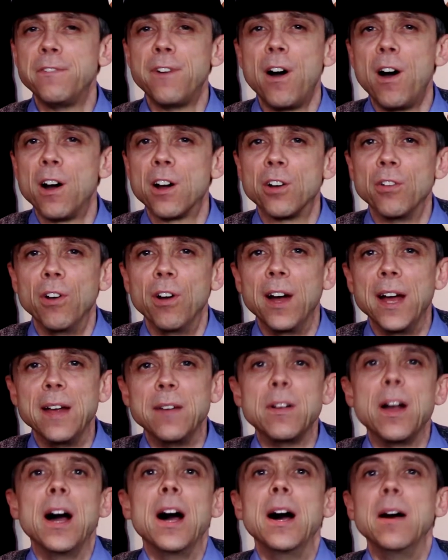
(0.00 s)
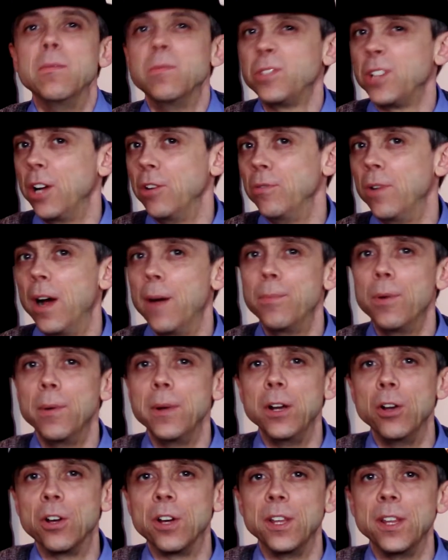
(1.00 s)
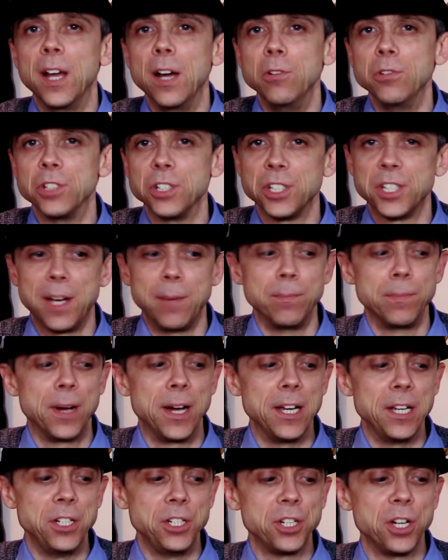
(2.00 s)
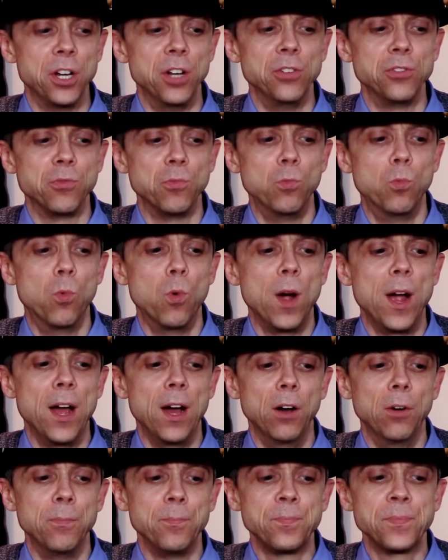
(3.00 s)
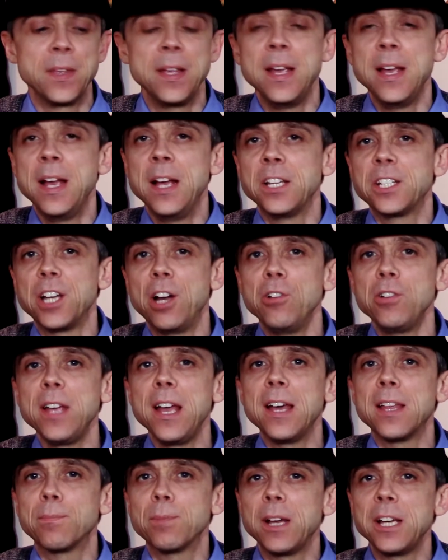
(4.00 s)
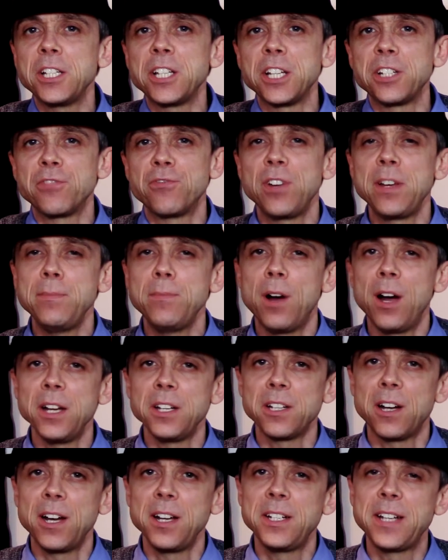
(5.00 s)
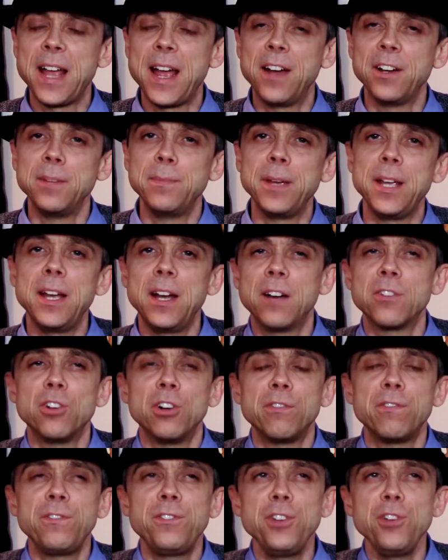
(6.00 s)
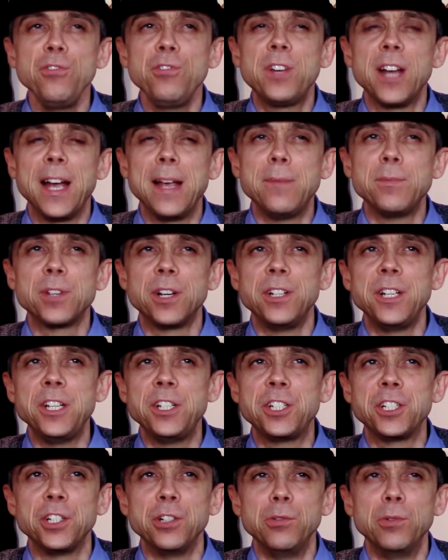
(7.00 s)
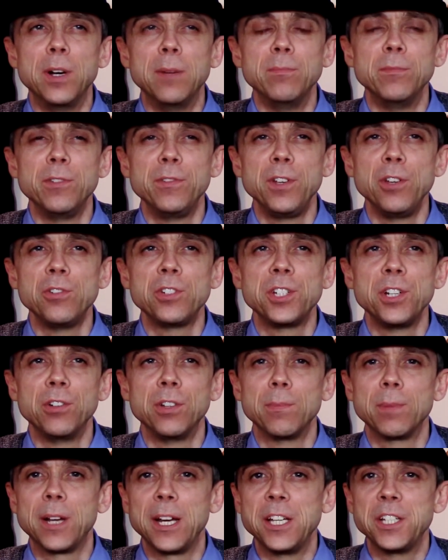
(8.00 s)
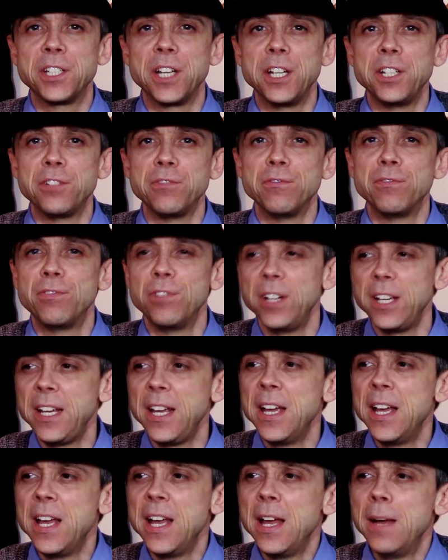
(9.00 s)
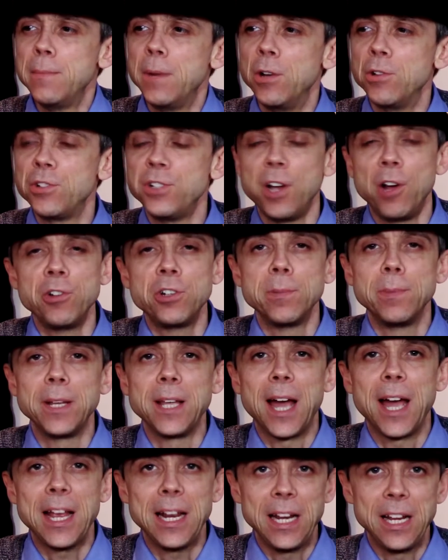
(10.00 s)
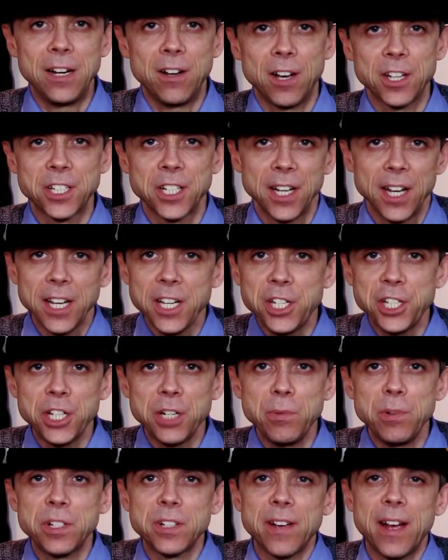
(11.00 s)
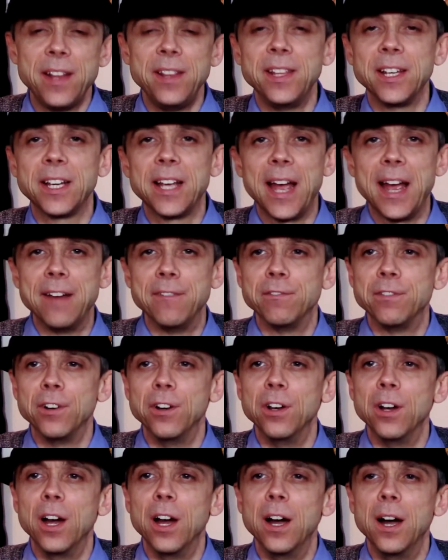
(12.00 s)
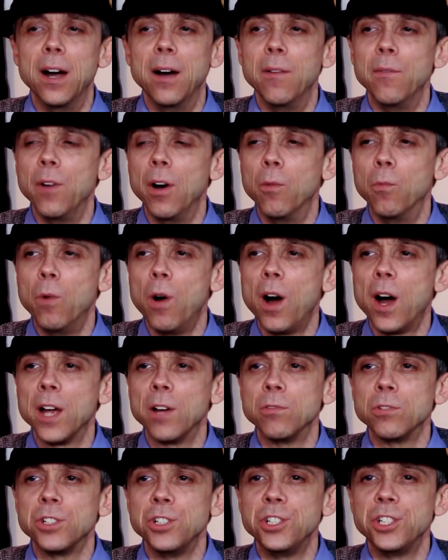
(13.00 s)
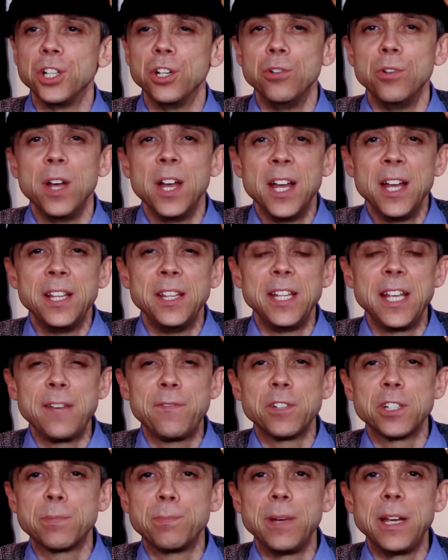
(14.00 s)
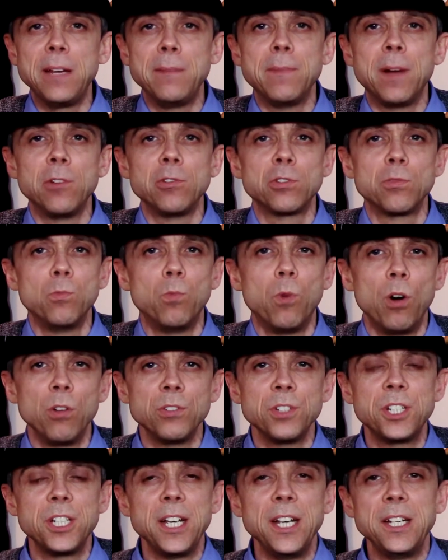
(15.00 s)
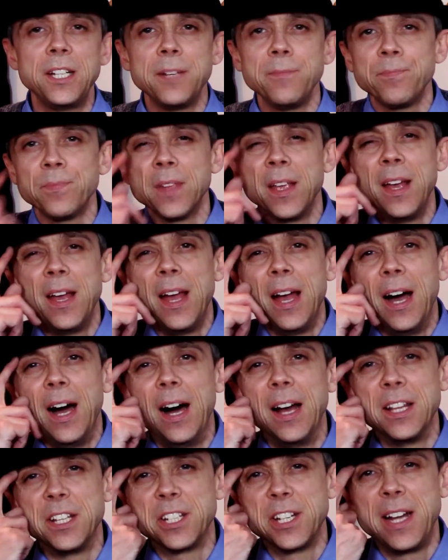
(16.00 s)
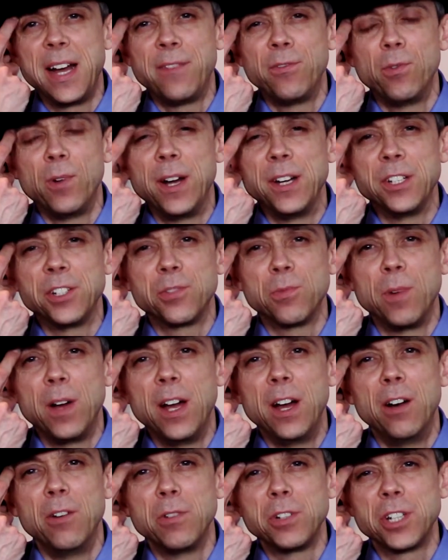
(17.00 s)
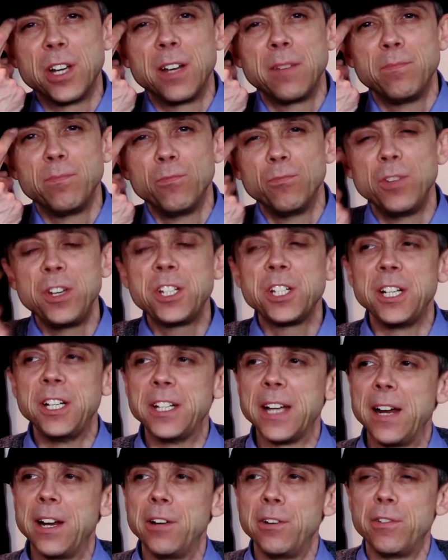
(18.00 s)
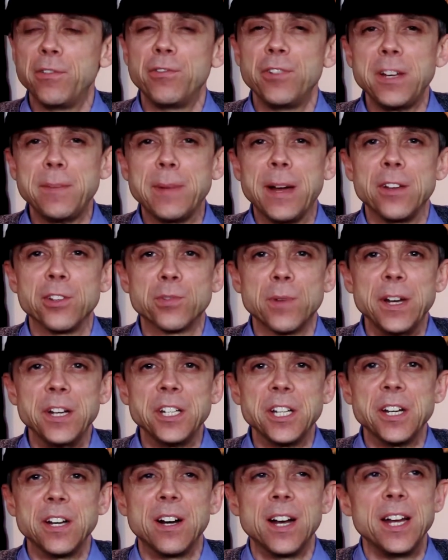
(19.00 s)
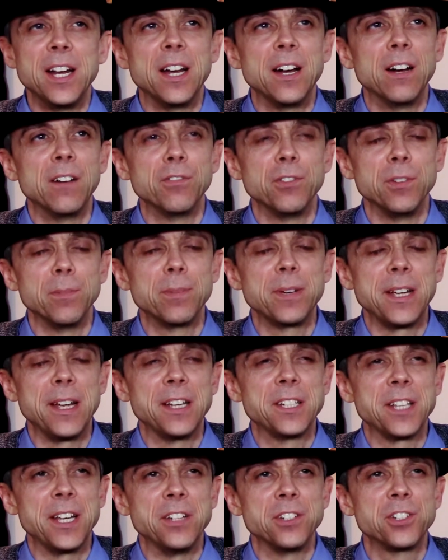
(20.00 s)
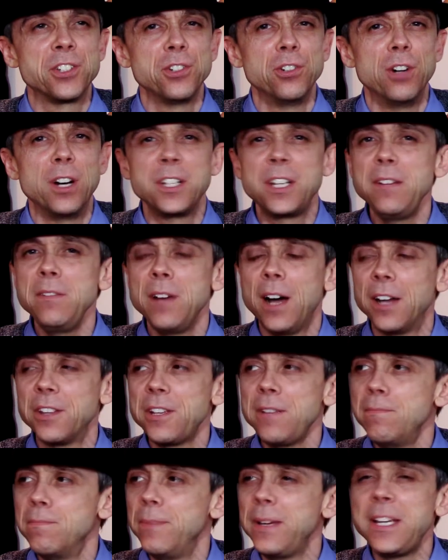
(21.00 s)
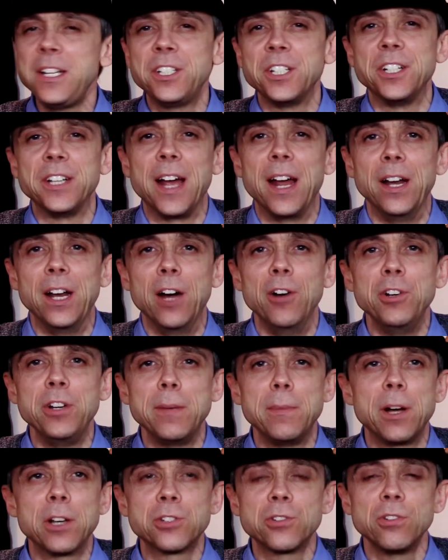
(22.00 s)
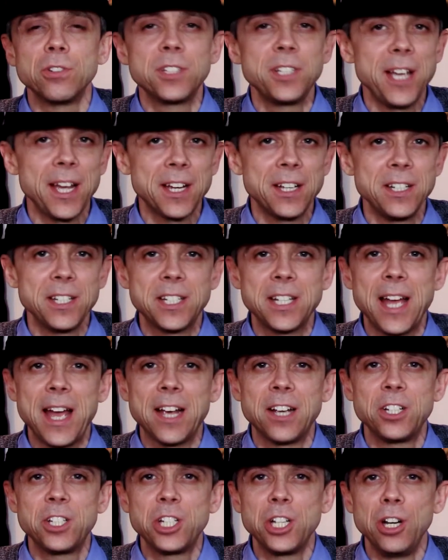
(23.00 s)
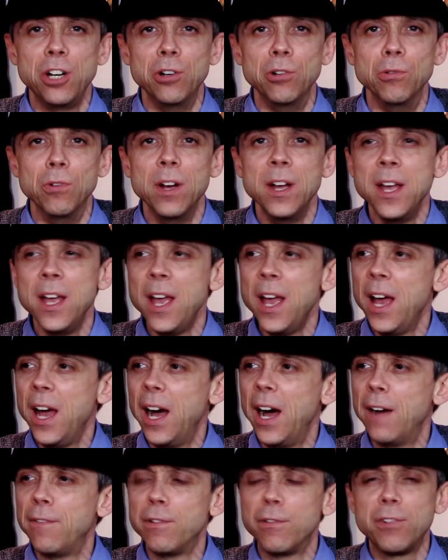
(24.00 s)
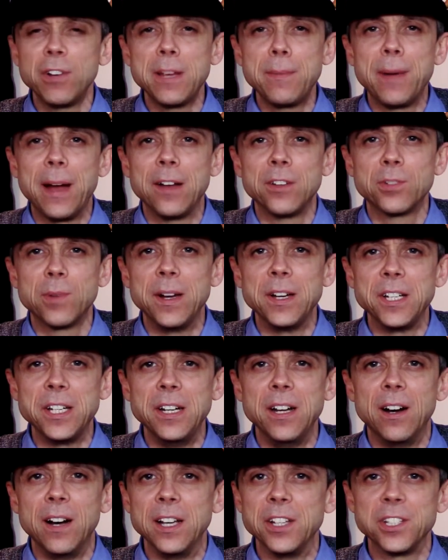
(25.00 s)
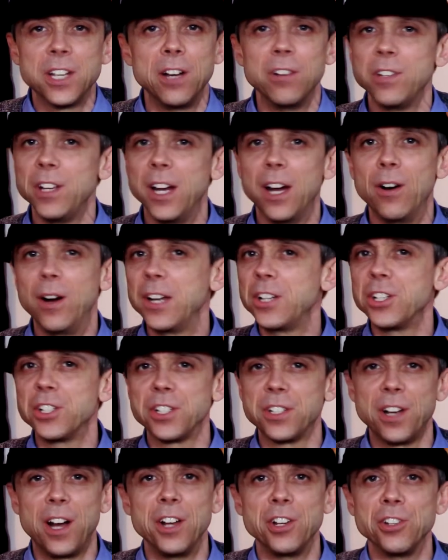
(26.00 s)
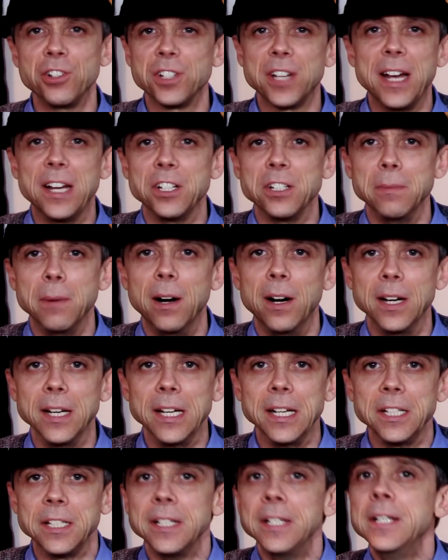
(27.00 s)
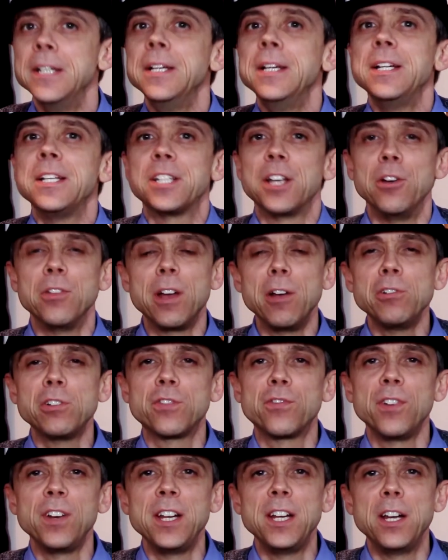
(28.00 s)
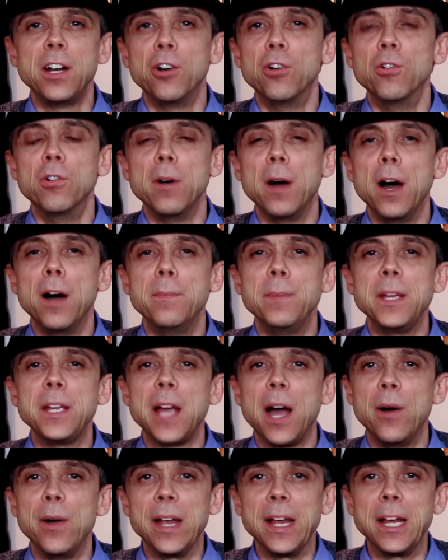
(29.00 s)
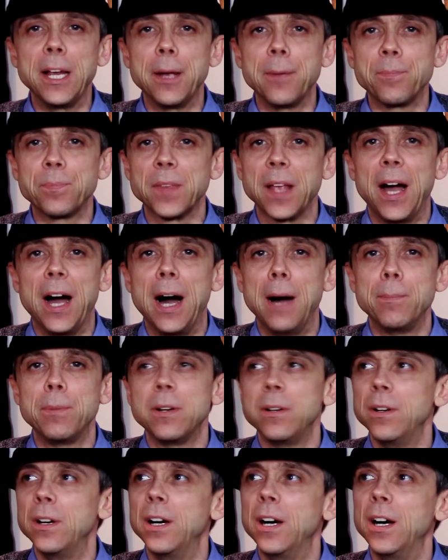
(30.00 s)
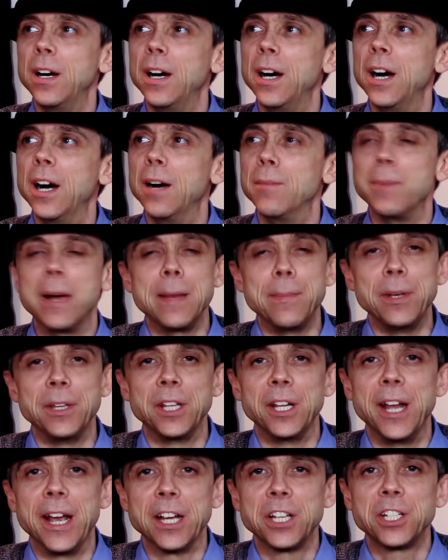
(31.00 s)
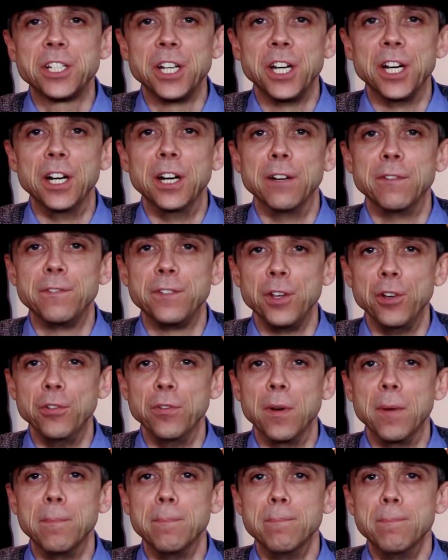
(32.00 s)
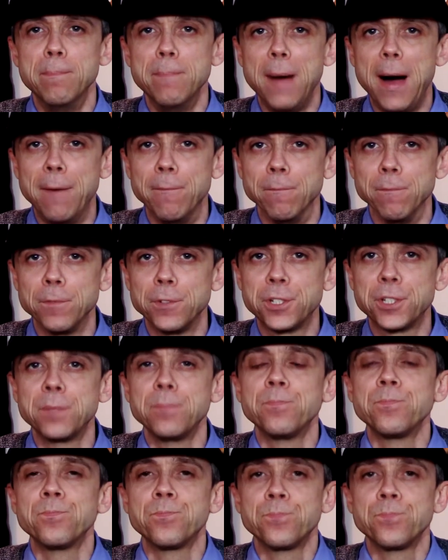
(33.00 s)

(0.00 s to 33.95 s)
Far Cry. So I'll probably look at those at some page as well. So yeah, the PlayStation 3 might die down a bit. I've got a few games I need to review still on the PlayStation 3, most notably Alien Isolation, which I've had in the can for a while to do, Need for Speed Most Wanted, and there's another one as well, which I recently downloaded for £3.29 from the PSN store. I didn't mean to download it, but I saw Tekken Tag 2 for £3.29, so, you know, I just had to buy it. So those three will be going up maybe in the next few months.